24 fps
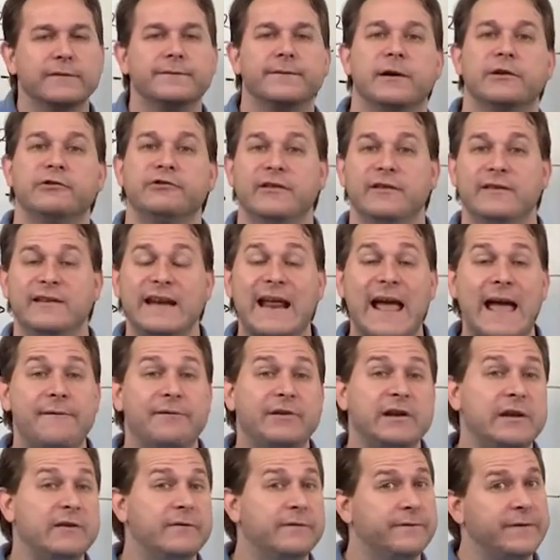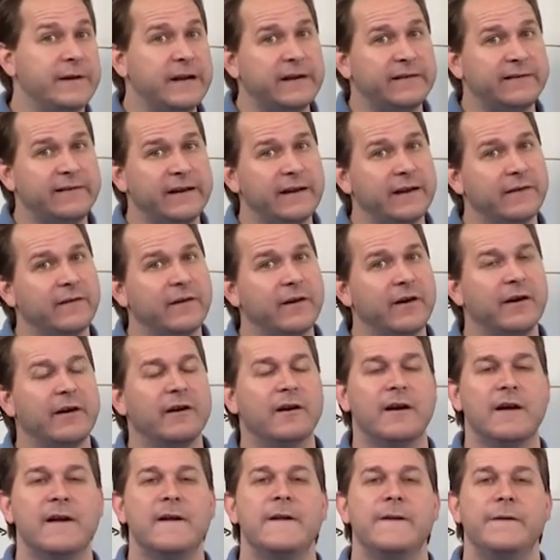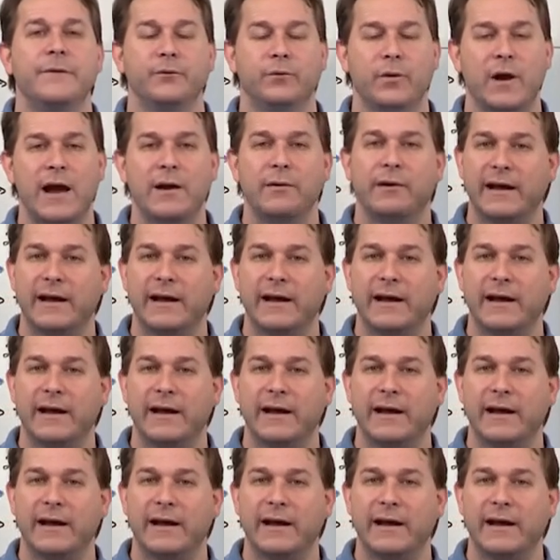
functions that have an infinity in there, right?